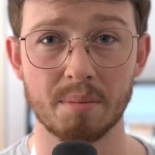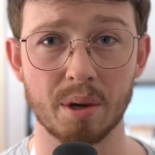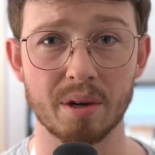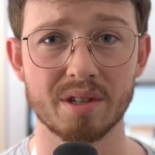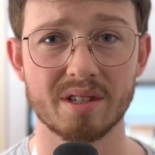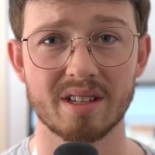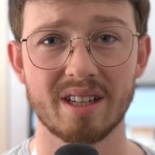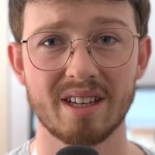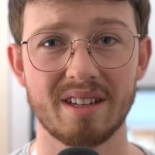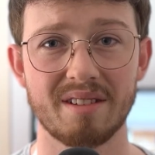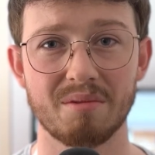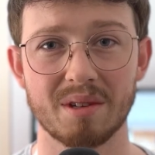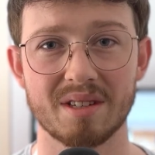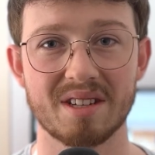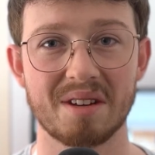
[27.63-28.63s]
Personally,
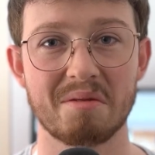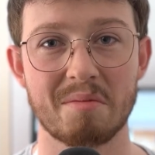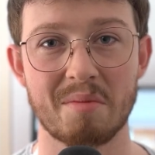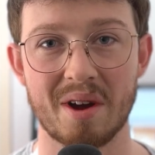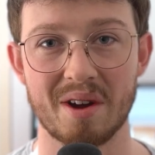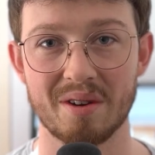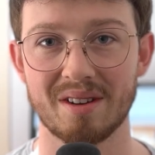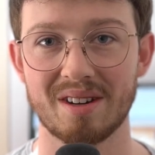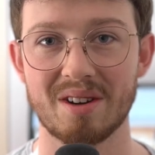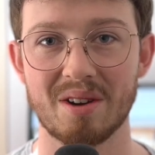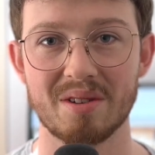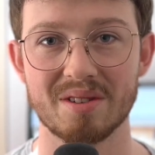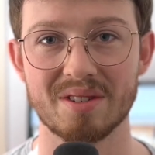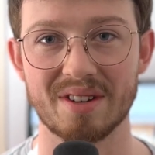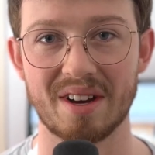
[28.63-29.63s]
with some of my own
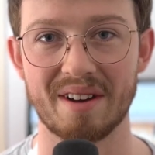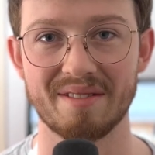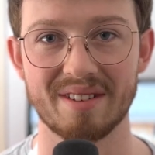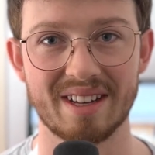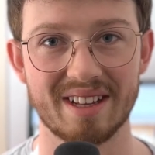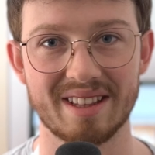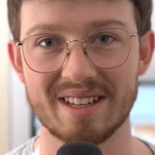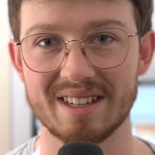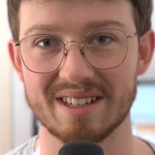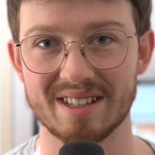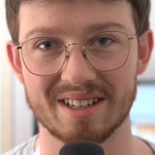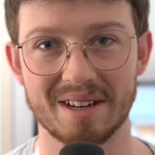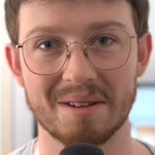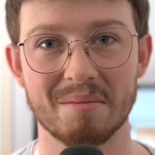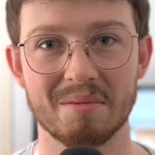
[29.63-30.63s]
goals, I've let these
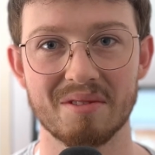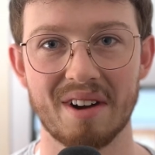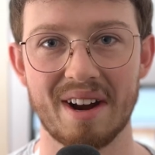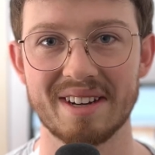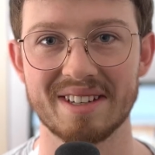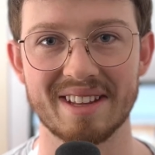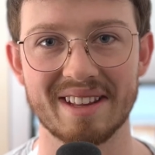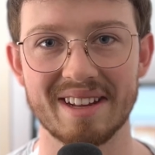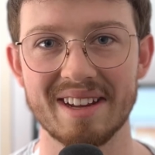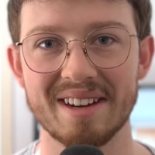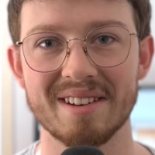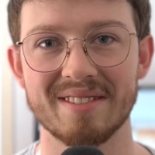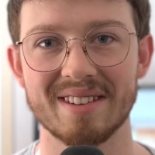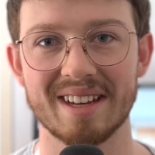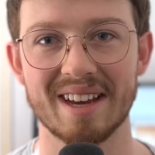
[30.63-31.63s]
slip right to the end
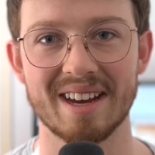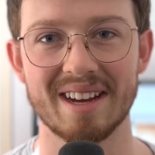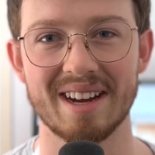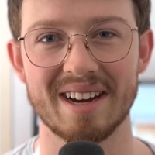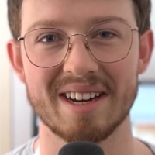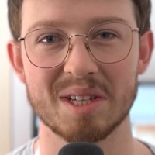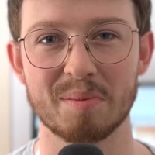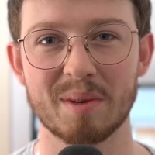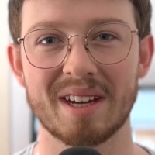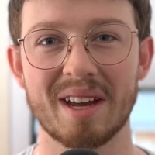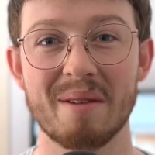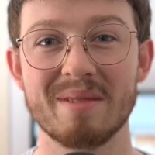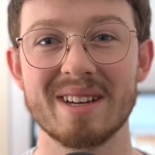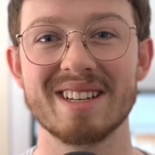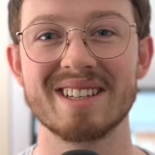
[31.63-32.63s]
of the year, and it's
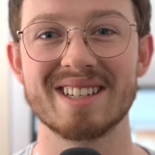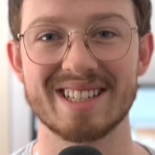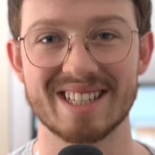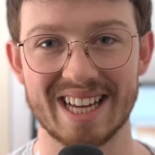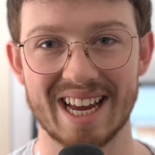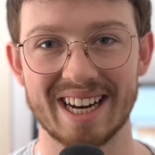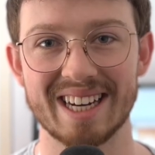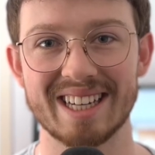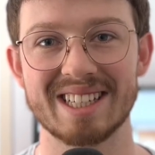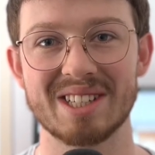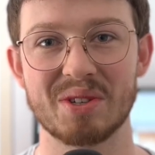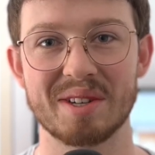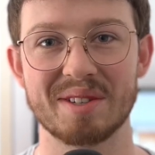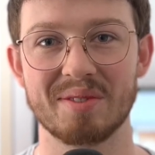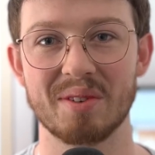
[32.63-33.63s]
become insanely
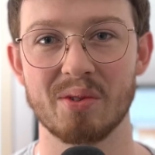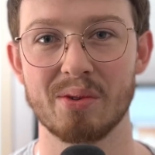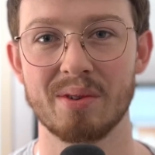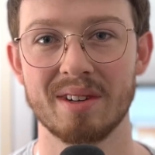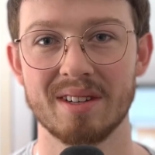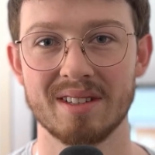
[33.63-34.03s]
stressful.